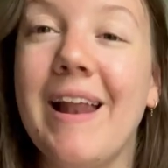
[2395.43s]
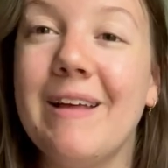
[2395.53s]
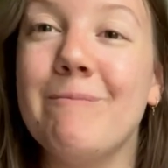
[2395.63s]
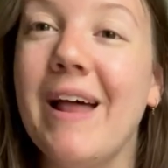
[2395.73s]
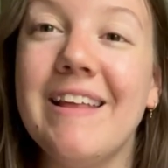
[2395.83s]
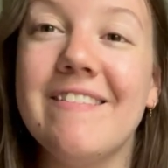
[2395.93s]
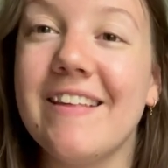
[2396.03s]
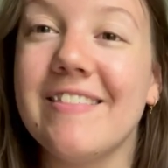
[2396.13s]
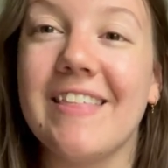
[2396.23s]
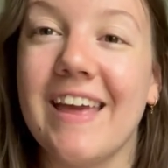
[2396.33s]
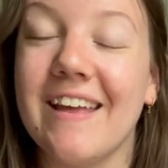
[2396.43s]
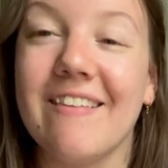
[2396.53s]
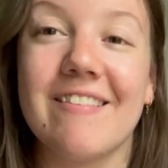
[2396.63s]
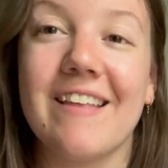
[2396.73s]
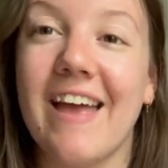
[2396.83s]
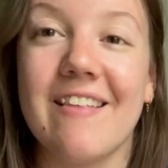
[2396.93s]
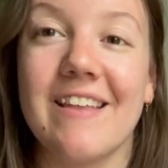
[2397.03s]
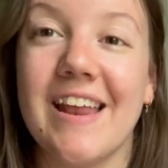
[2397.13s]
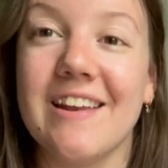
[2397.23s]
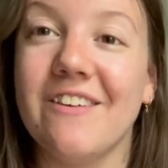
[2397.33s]
balancing things as
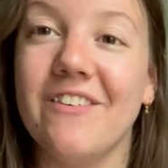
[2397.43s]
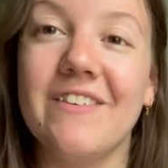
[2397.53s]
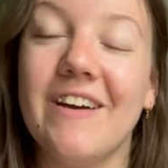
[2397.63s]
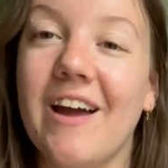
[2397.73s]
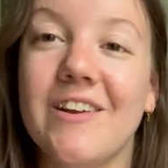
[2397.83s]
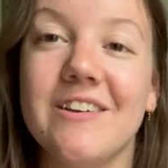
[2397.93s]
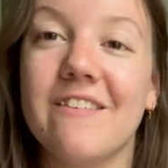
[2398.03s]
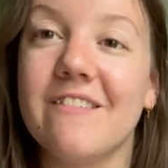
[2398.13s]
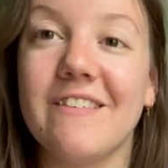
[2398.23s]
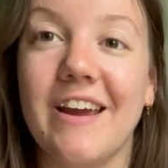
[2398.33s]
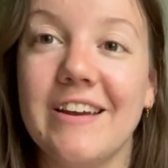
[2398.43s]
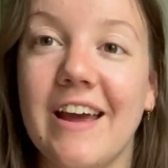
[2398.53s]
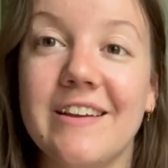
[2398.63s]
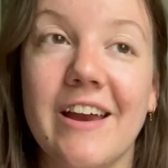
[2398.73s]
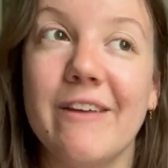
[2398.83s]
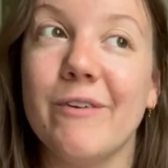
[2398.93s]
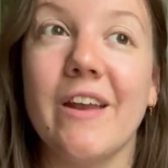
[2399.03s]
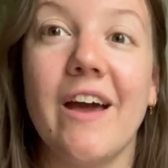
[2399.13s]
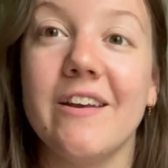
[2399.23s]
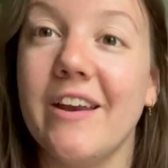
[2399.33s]
an adult. I don't even
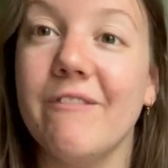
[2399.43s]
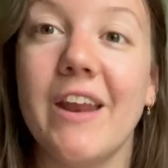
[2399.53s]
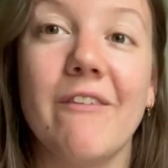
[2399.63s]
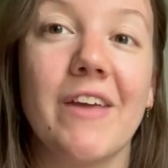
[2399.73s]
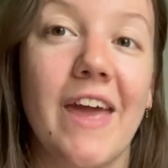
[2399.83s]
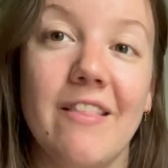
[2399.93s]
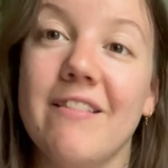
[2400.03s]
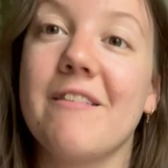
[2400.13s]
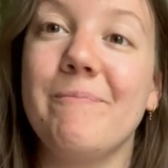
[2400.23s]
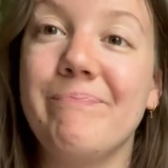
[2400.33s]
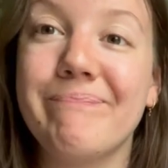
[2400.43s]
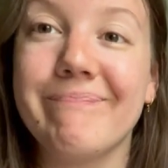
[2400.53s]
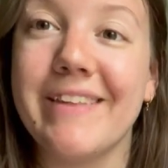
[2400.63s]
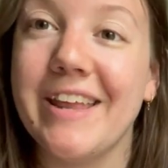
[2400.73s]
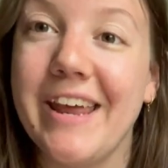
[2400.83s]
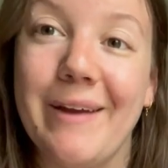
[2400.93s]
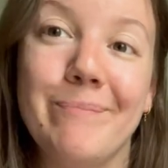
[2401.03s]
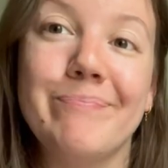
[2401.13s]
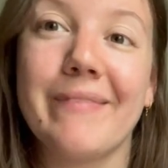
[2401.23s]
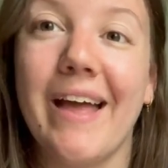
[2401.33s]
have kids, you know.
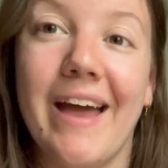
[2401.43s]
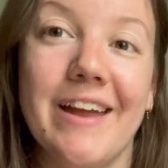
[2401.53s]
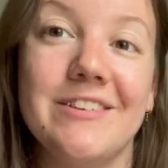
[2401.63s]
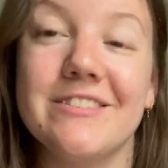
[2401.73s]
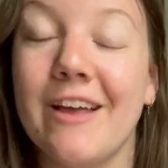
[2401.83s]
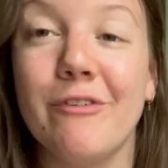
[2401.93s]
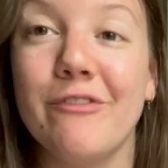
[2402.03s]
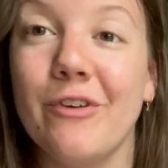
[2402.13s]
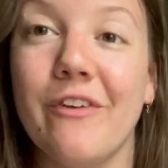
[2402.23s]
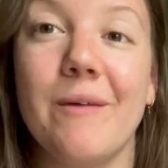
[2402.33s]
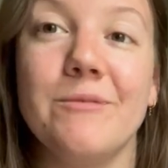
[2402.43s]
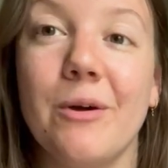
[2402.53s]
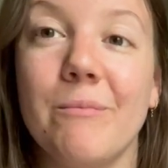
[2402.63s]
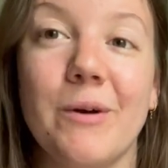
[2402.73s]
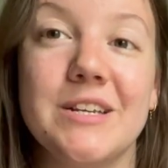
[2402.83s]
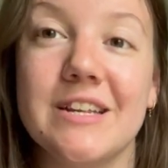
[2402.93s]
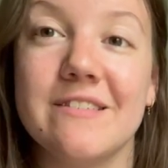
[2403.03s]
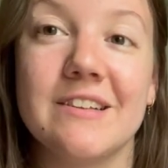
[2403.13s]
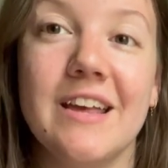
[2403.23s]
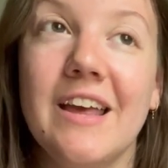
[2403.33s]
I just have a full-time job, which
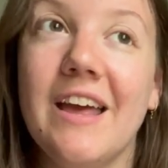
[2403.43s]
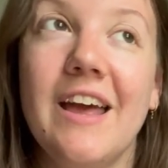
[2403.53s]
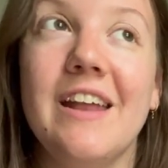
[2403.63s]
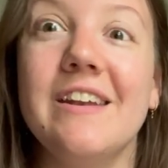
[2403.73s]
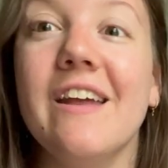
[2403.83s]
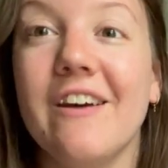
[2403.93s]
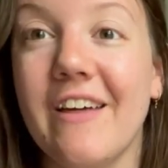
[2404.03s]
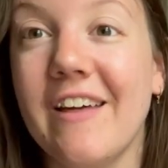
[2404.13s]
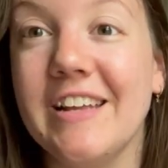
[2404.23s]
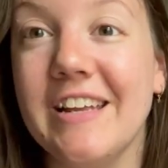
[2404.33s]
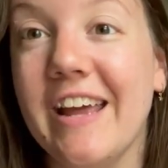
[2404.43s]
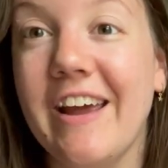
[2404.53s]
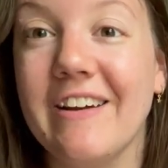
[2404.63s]
is not, you know,